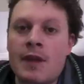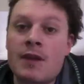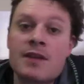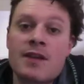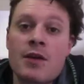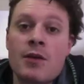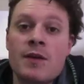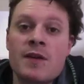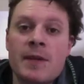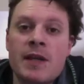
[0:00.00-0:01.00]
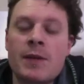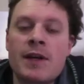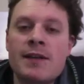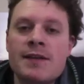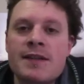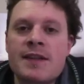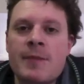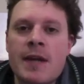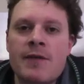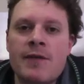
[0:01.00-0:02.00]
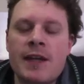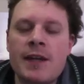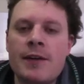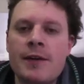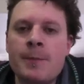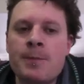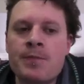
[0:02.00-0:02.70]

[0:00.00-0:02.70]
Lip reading: So, it's been a while since I've made a video.